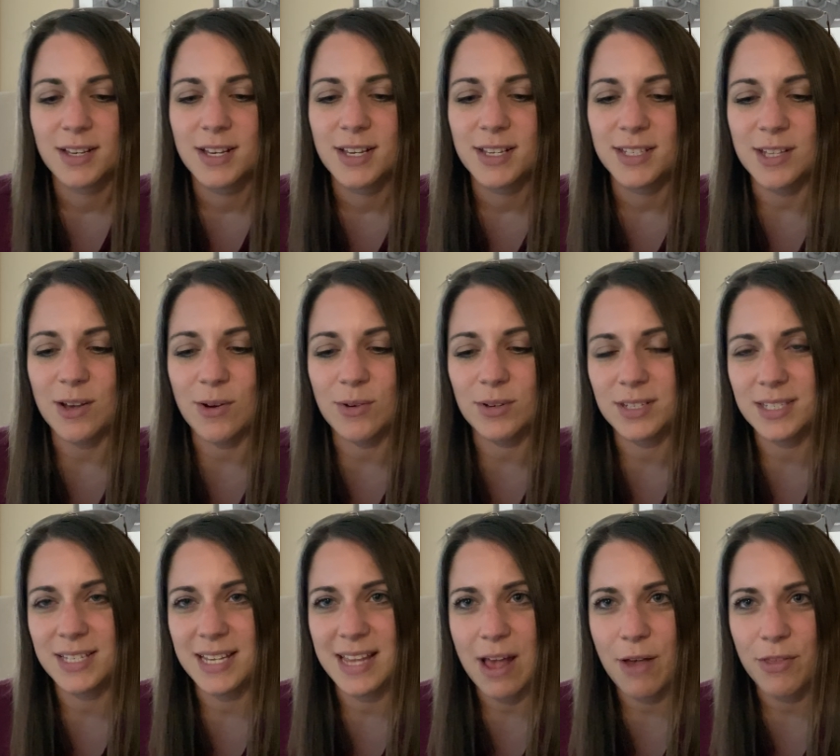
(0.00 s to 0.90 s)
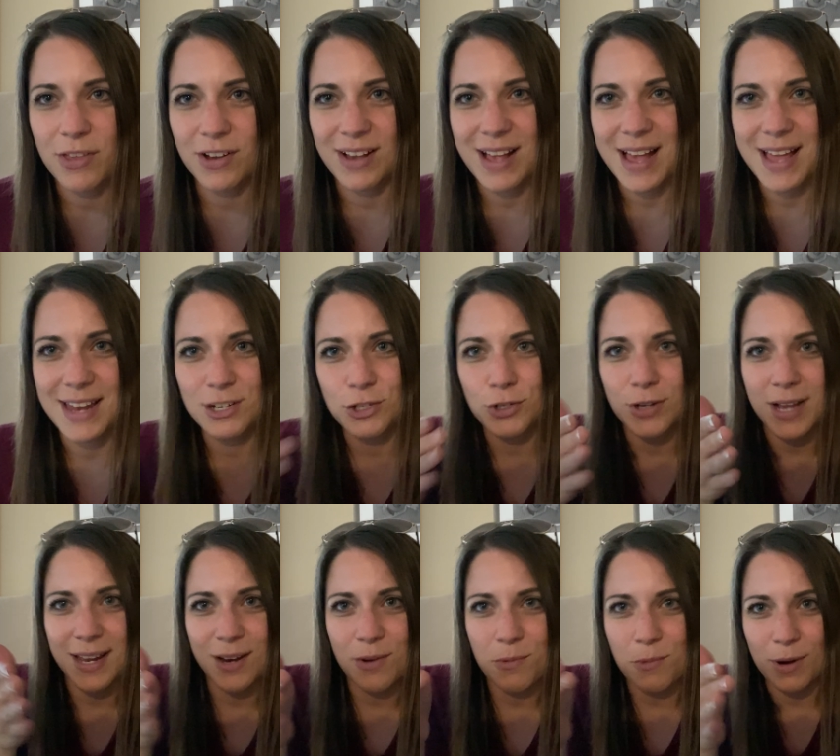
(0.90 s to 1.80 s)
So see how they're kind of
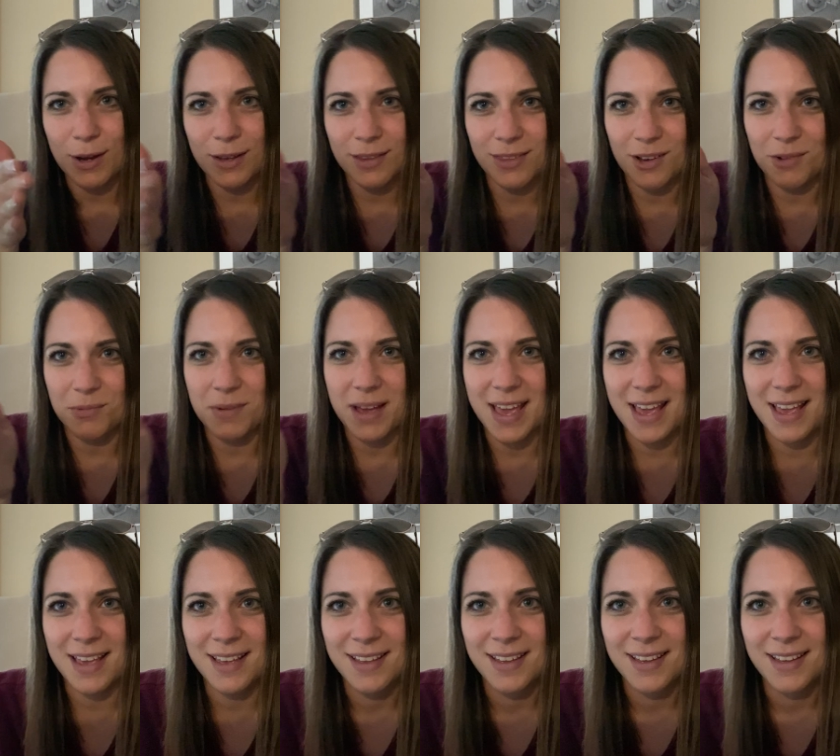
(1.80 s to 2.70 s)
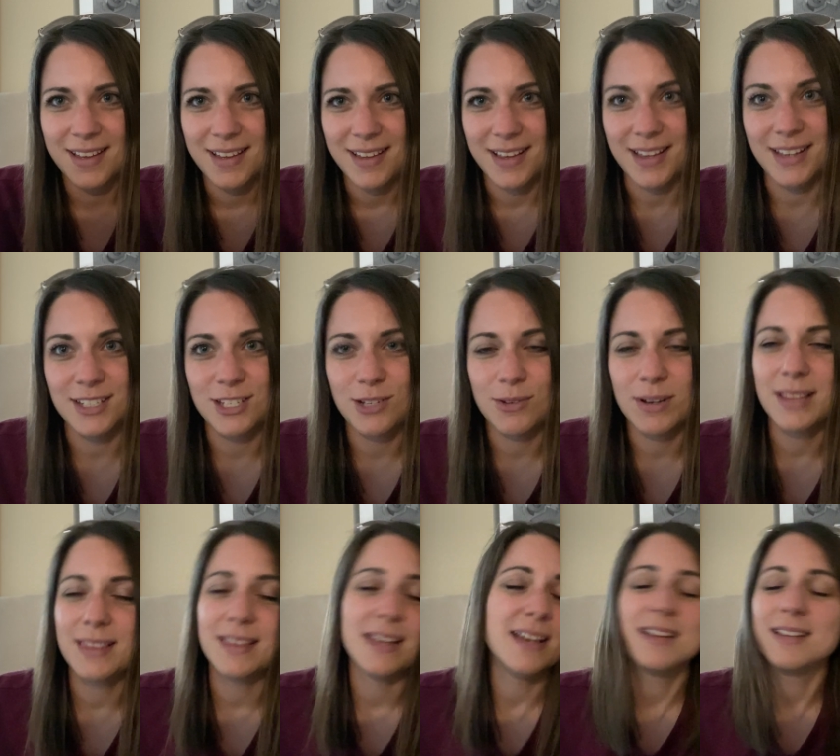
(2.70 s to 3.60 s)
trying to work their way into
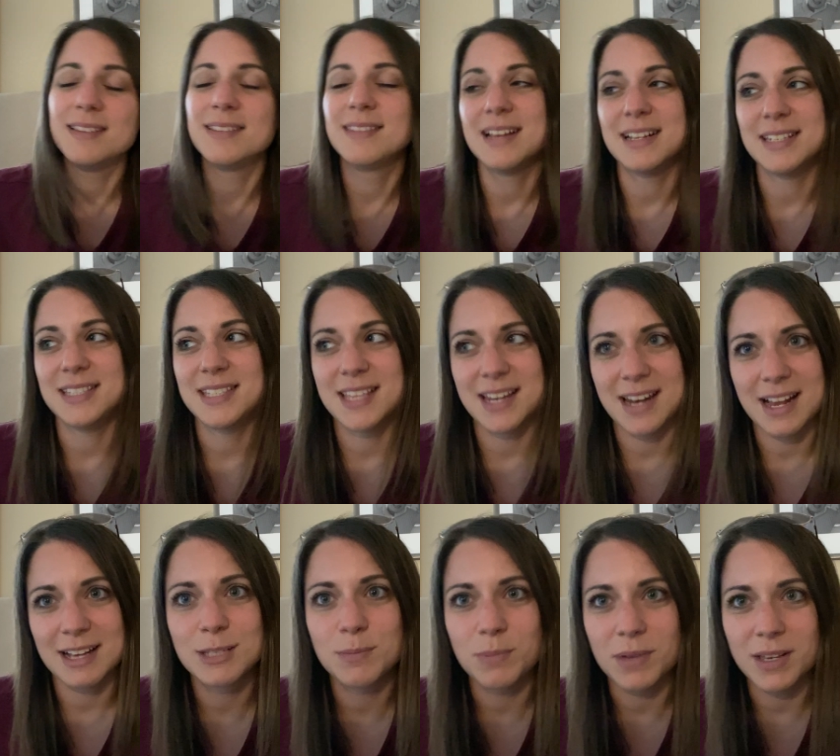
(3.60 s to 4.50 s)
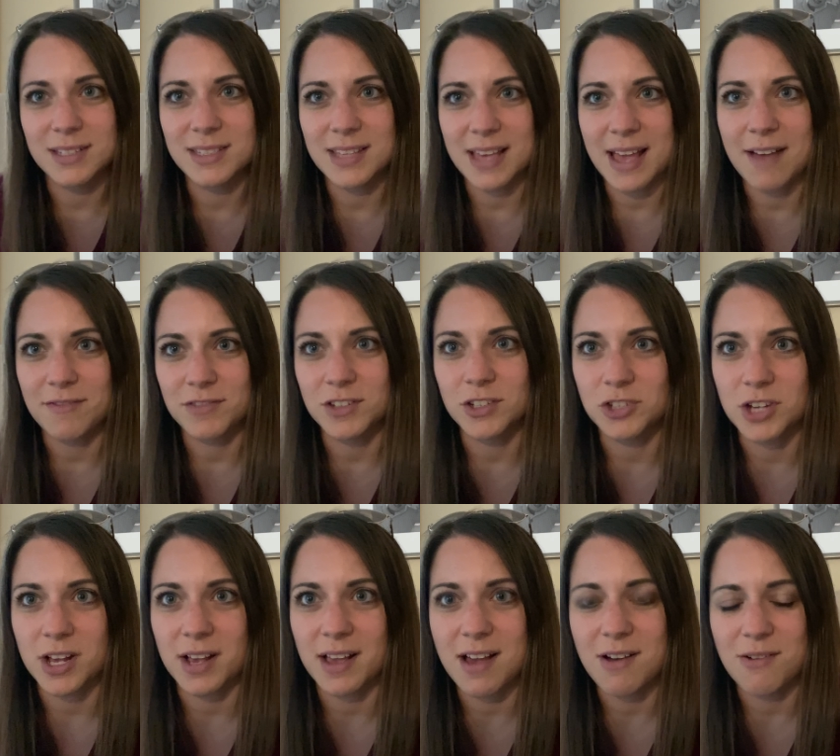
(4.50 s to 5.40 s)
it? That's the next place they have to
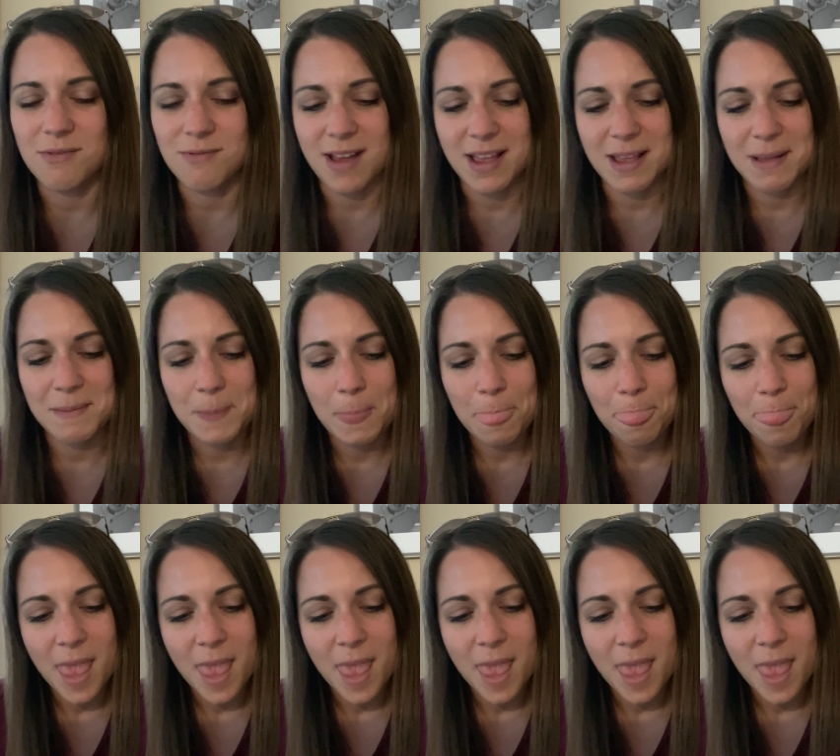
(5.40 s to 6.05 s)
check out, right?